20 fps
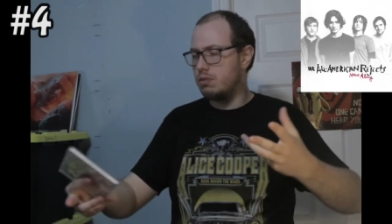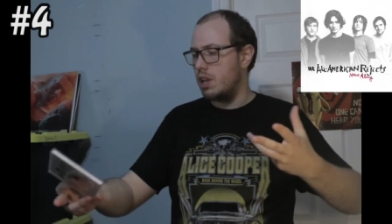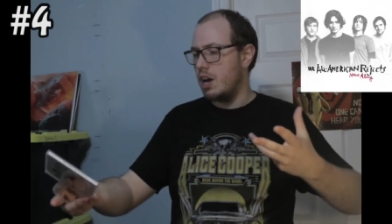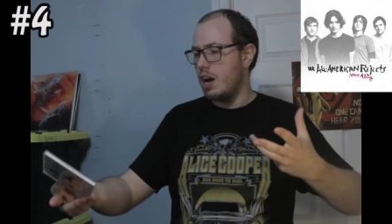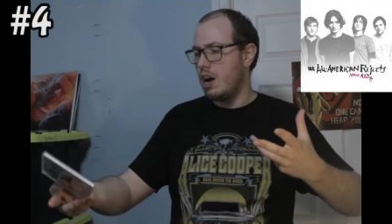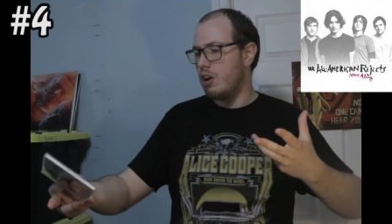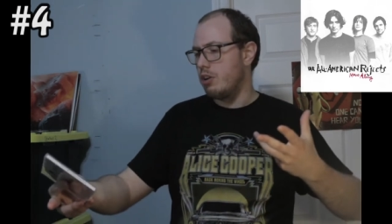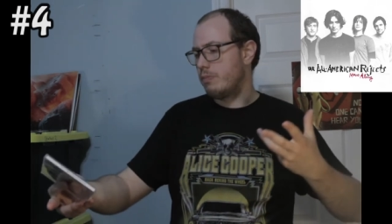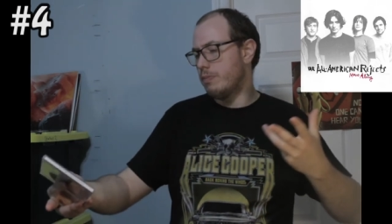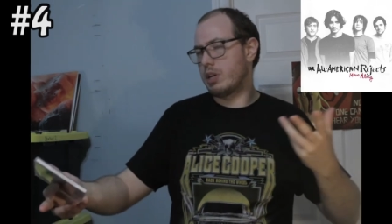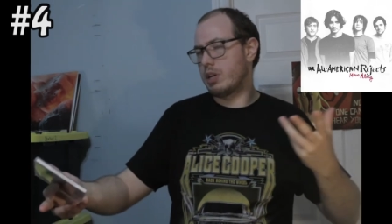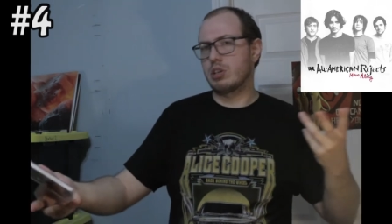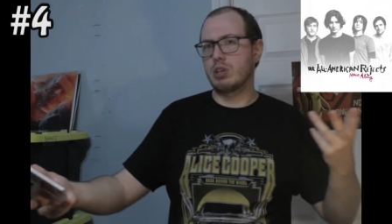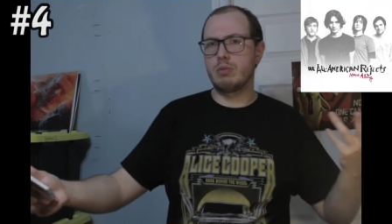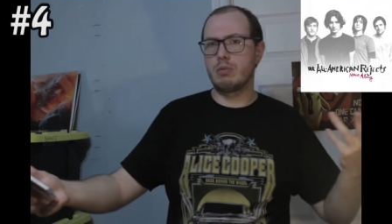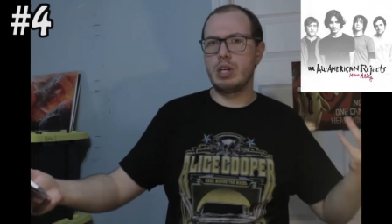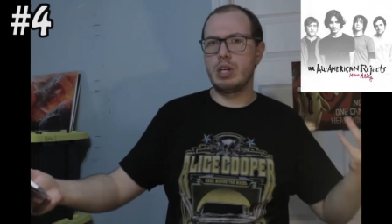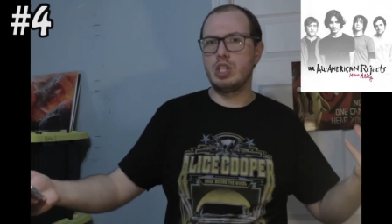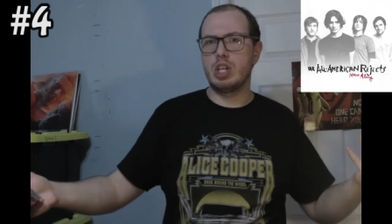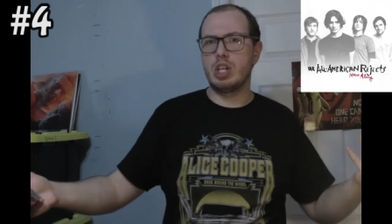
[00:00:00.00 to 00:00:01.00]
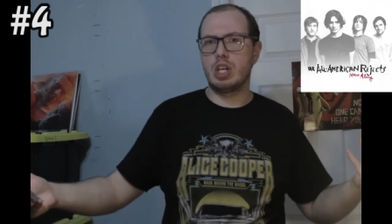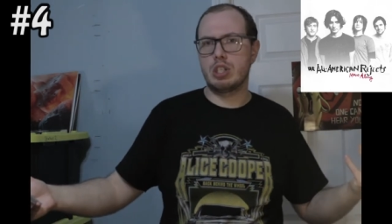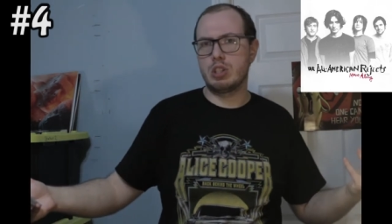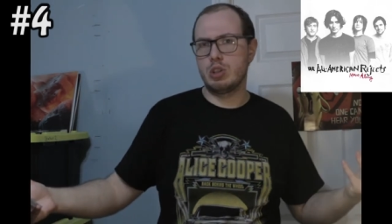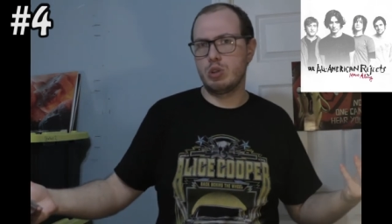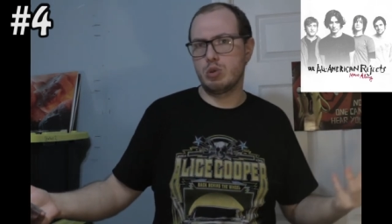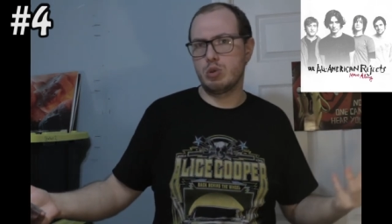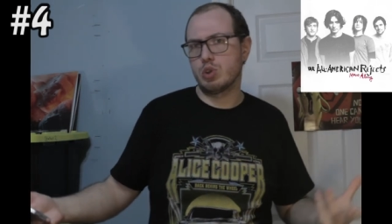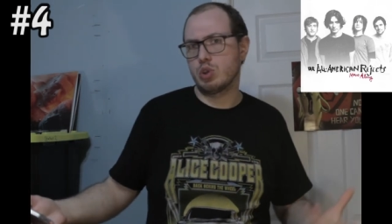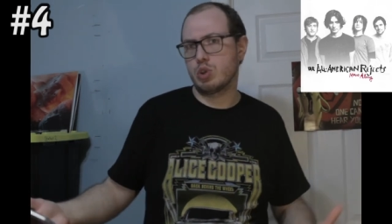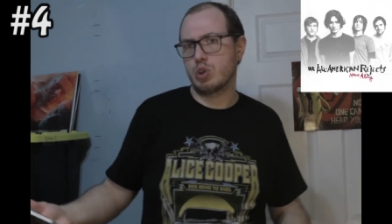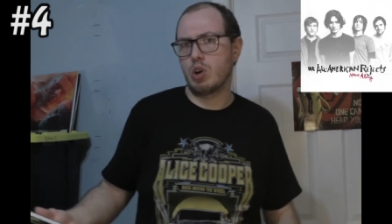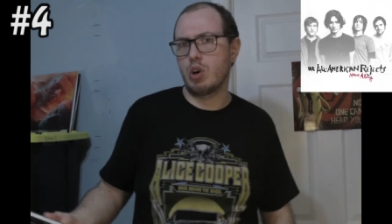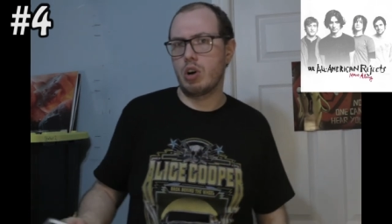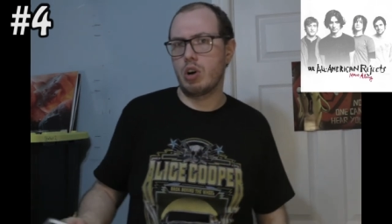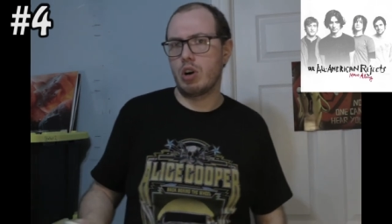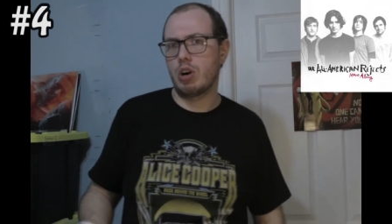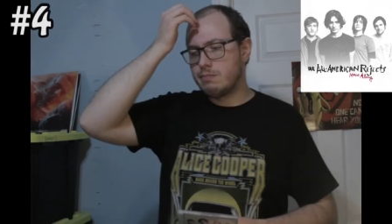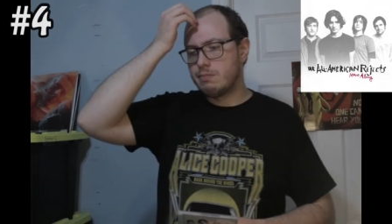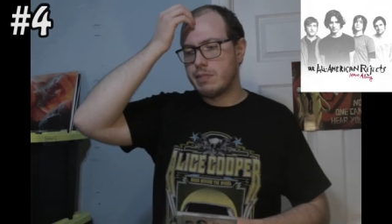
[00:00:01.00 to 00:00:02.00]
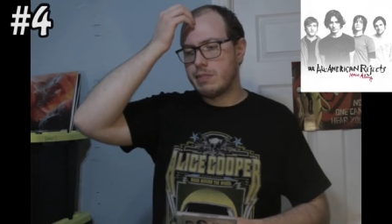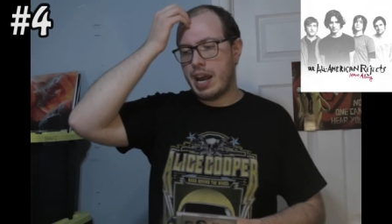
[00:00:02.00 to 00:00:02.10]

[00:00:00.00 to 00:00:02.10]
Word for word: All American Rejects you just heard."